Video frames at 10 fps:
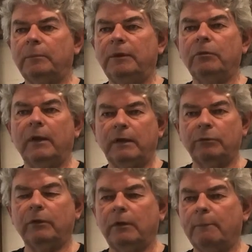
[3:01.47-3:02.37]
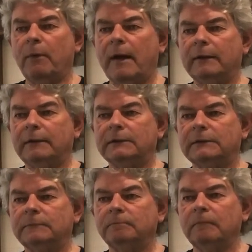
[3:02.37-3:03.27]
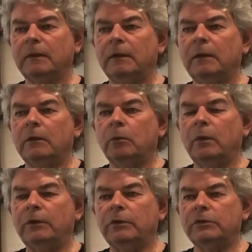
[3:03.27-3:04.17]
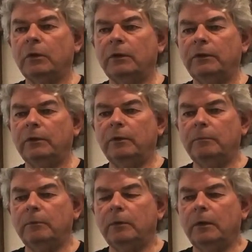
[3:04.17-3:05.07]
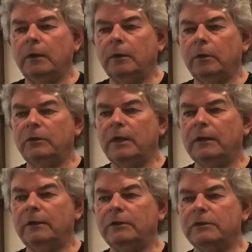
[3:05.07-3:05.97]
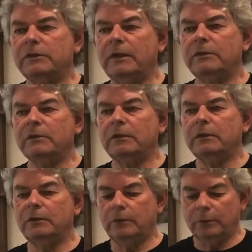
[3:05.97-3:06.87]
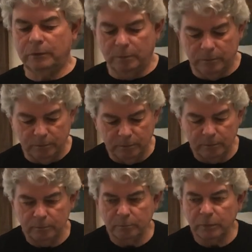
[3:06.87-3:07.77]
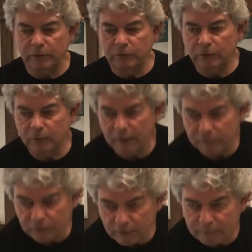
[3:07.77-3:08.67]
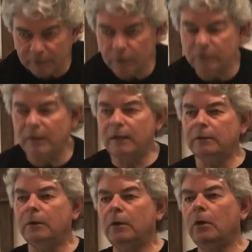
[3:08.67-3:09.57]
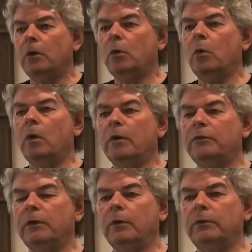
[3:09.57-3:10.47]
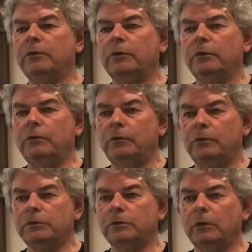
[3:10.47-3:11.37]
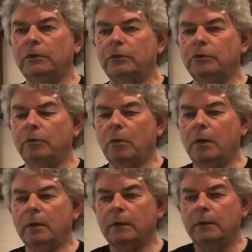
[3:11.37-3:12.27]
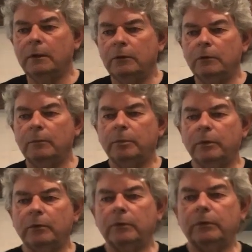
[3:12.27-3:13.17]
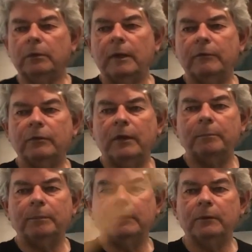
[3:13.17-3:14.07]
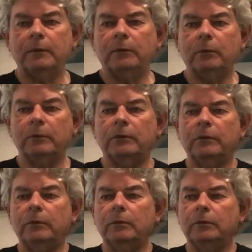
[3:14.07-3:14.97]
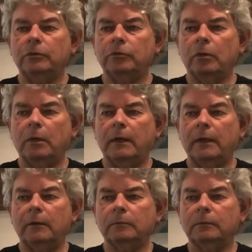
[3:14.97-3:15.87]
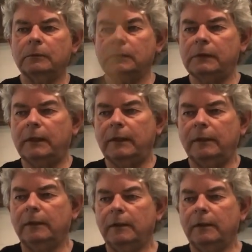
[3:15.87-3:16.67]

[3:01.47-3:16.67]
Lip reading: to be ready for your practice. When you're starting to go down into seiza, you would put it to your left hip and go down, or if you're going to start your draw, you'll put it on your left hip in order to draw out, okay?